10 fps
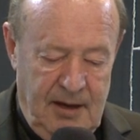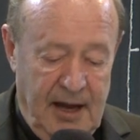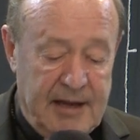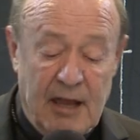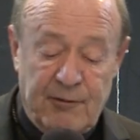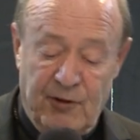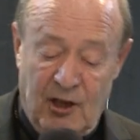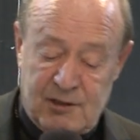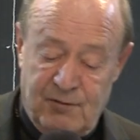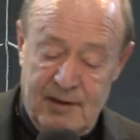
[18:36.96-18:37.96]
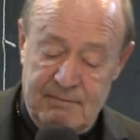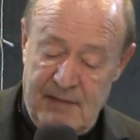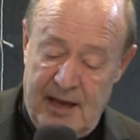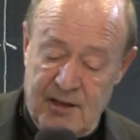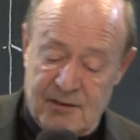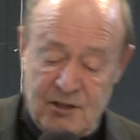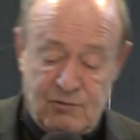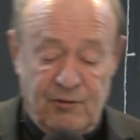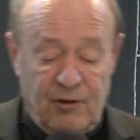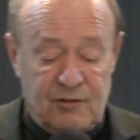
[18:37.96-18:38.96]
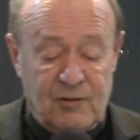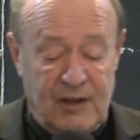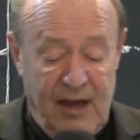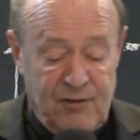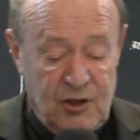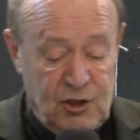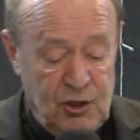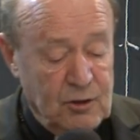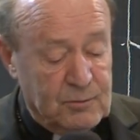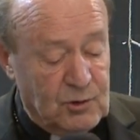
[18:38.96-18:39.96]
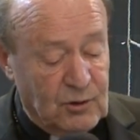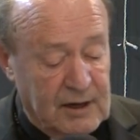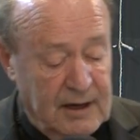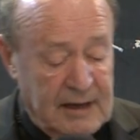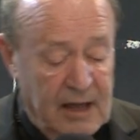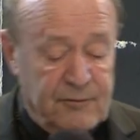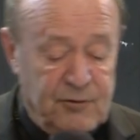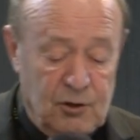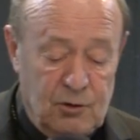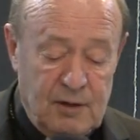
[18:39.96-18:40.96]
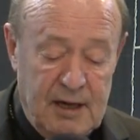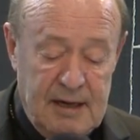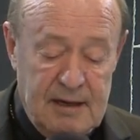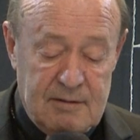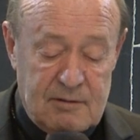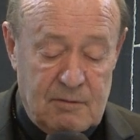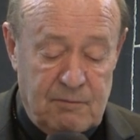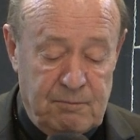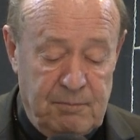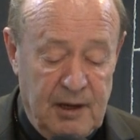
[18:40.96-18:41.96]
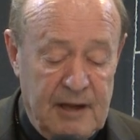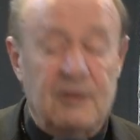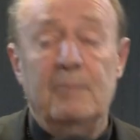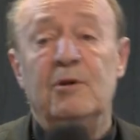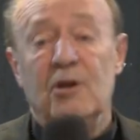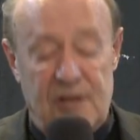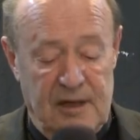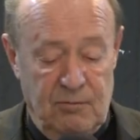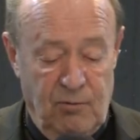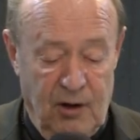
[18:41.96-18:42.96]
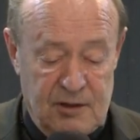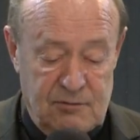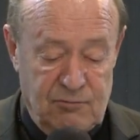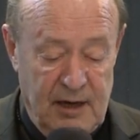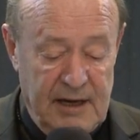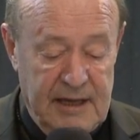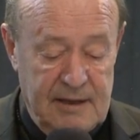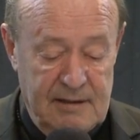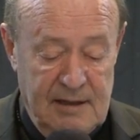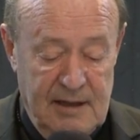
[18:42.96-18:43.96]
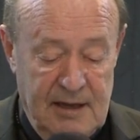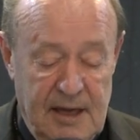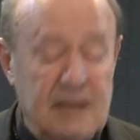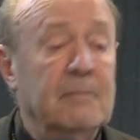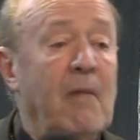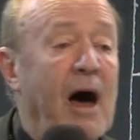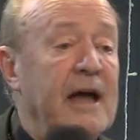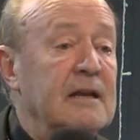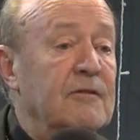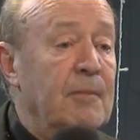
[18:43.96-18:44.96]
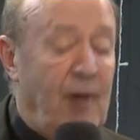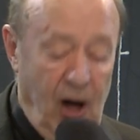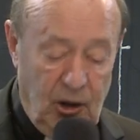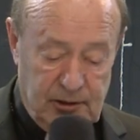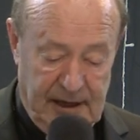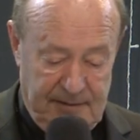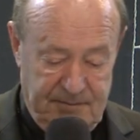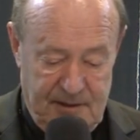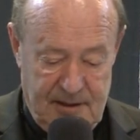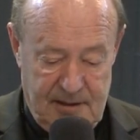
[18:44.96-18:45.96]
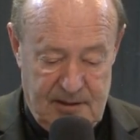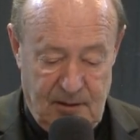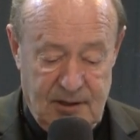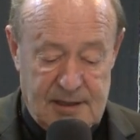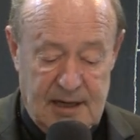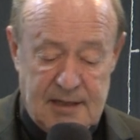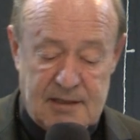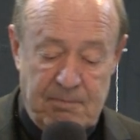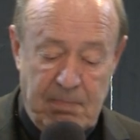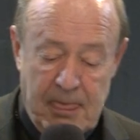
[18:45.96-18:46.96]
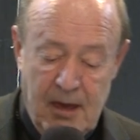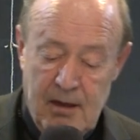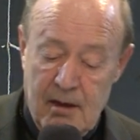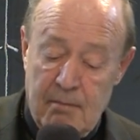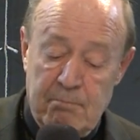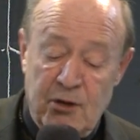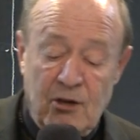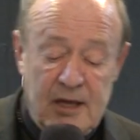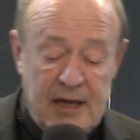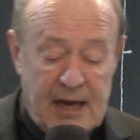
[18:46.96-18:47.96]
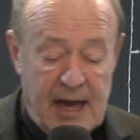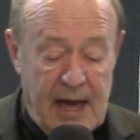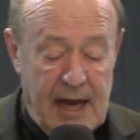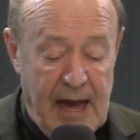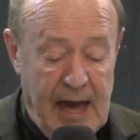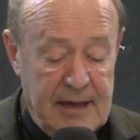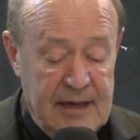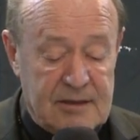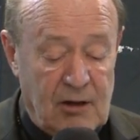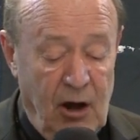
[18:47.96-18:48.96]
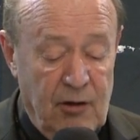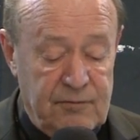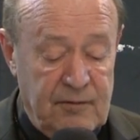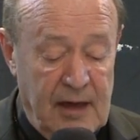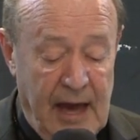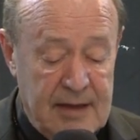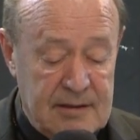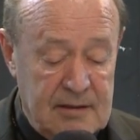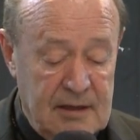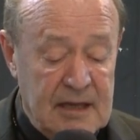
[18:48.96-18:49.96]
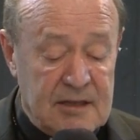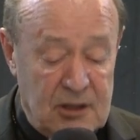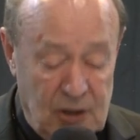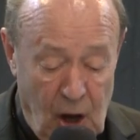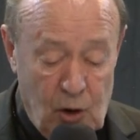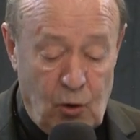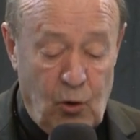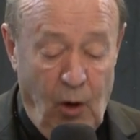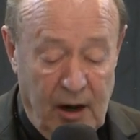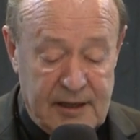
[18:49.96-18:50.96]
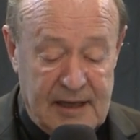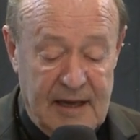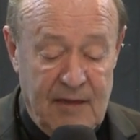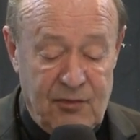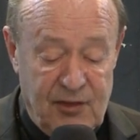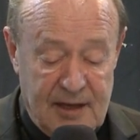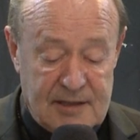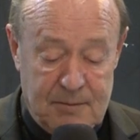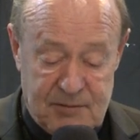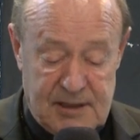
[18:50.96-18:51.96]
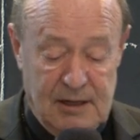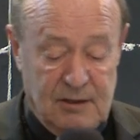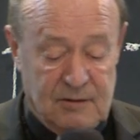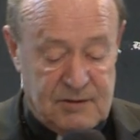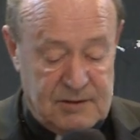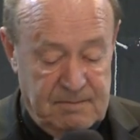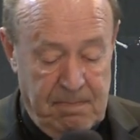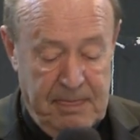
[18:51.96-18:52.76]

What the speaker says: Another philosopher, 18th century philosopher, David Hume, took another view. He believed that beauty was really in the mind of the beholder. So he says, beauty is no quality in things themselves.